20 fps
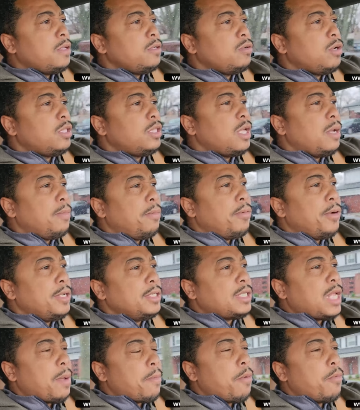So at that point
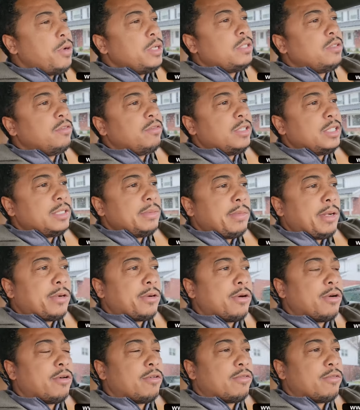in time, I went to visit my
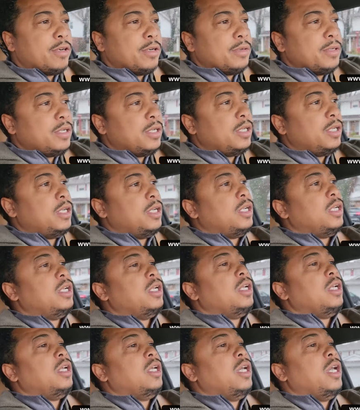girlfriend.
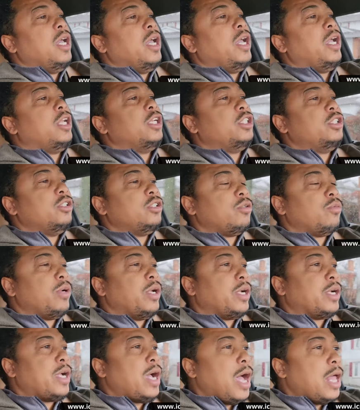And she's
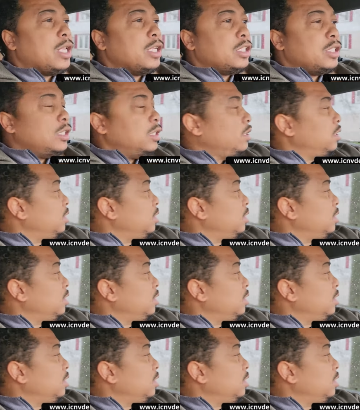away at college.